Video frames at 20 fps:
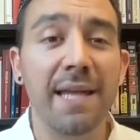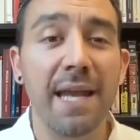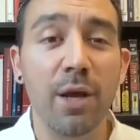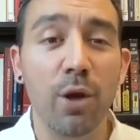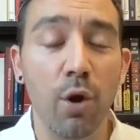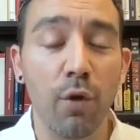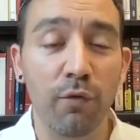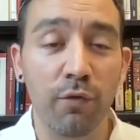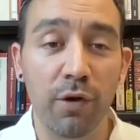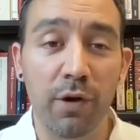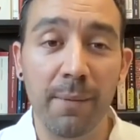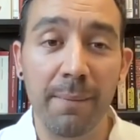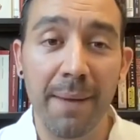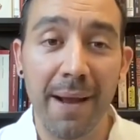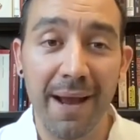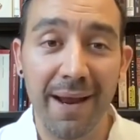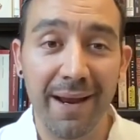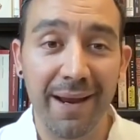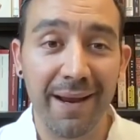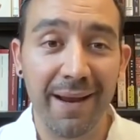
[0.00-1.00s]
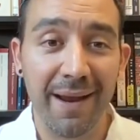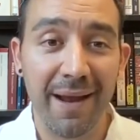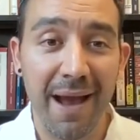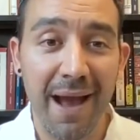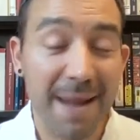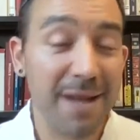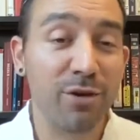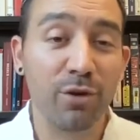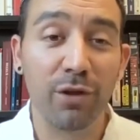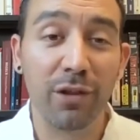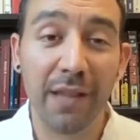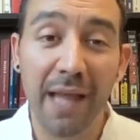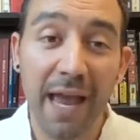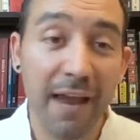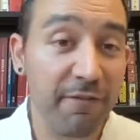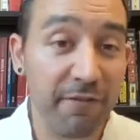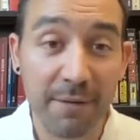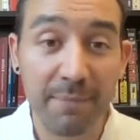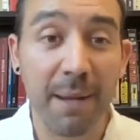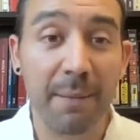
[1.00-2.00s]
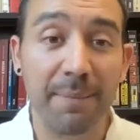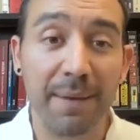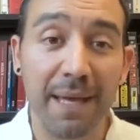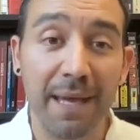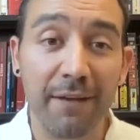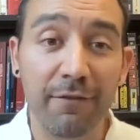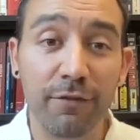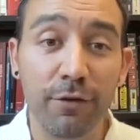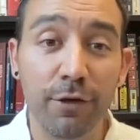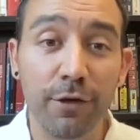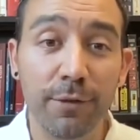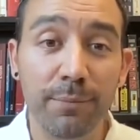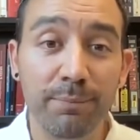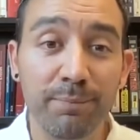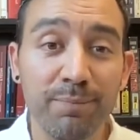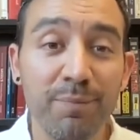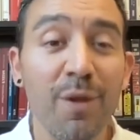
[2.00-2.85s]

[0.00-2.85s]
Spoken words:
take over my mental life and my behavior.